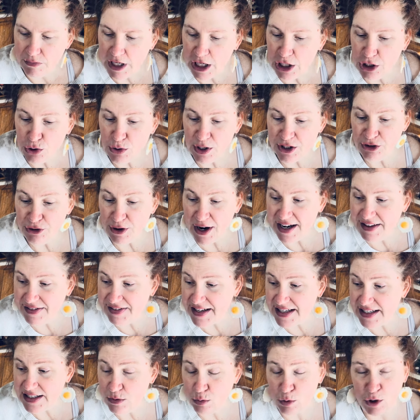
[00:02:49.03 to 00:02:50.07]
So I tried
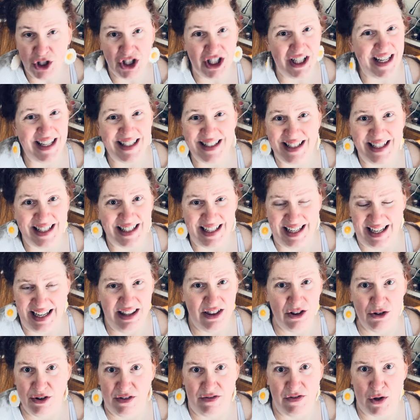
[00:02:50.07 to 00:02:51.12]
this, which isn't
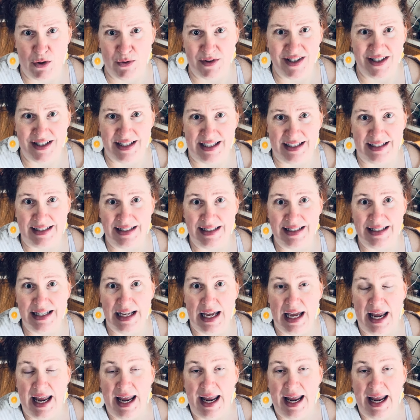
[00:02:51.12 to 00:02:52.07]
either of those things.